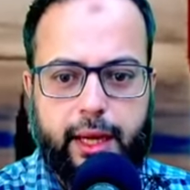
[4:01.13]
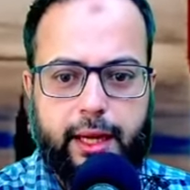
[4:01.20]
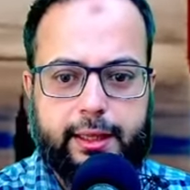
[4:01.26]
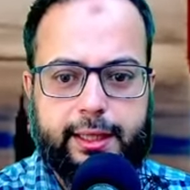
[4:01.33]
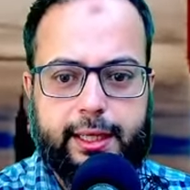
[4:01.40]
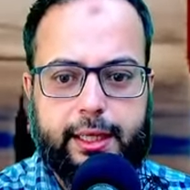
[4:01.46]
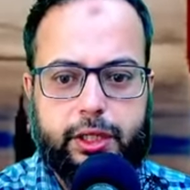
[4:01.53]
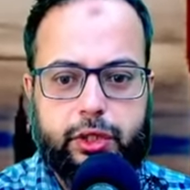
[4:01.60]

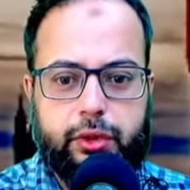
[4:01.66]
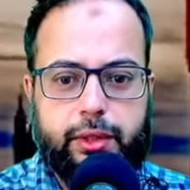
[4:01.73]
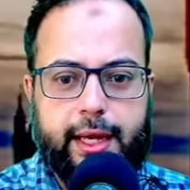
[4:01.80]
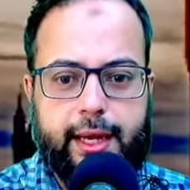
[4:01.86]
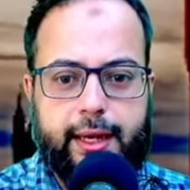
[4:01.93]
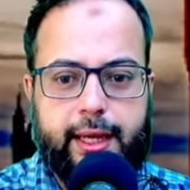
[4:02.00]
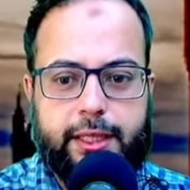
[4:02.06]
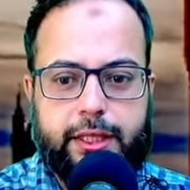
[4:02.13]
The Duke
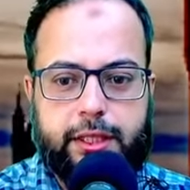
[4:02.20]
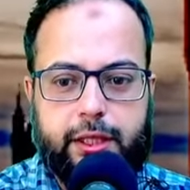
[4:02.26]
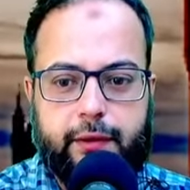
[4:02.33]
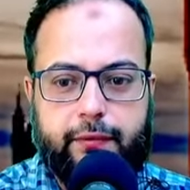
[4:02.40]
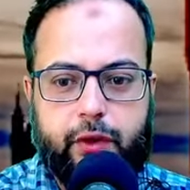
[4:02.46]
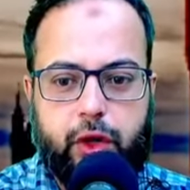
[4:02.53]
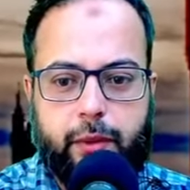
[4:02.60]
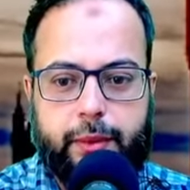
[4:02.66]
and Duchess of
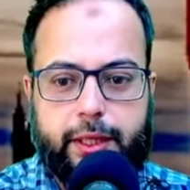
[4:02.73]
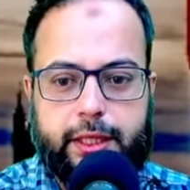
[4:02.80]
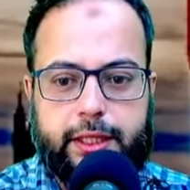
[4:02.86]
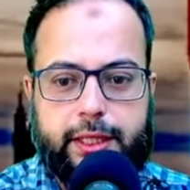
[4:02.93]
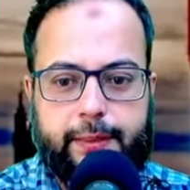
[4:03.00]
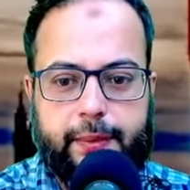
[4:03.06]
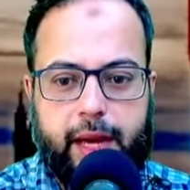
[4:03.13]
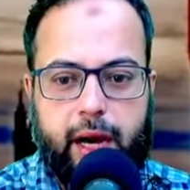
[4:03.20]
Nobody
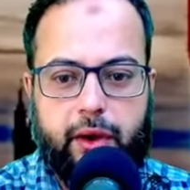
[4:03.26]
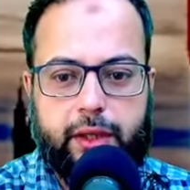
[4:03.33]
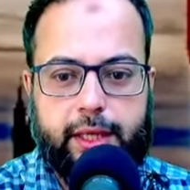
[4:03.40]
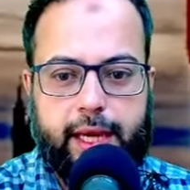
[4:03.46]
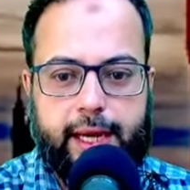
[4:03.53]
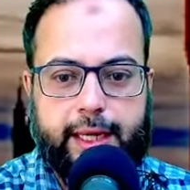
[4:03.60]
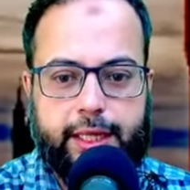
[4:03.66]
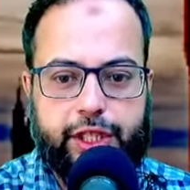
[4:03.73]
stepped out
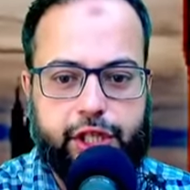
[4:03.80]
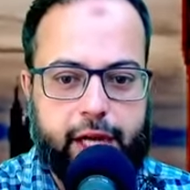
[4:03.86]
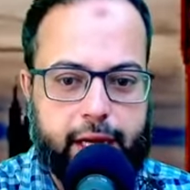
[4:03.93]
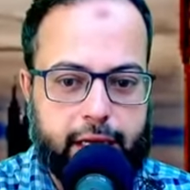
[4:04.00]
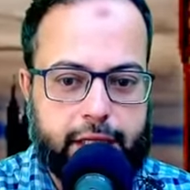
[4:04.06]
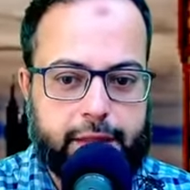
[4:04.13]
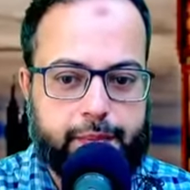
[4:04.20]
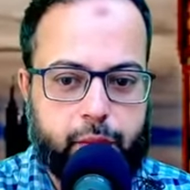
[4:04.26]
at a
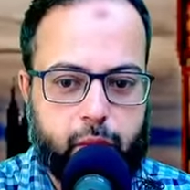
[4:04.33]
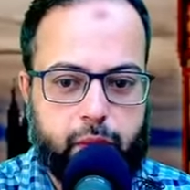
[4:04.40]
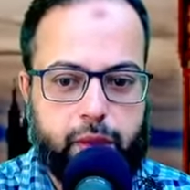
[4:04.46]
charity polo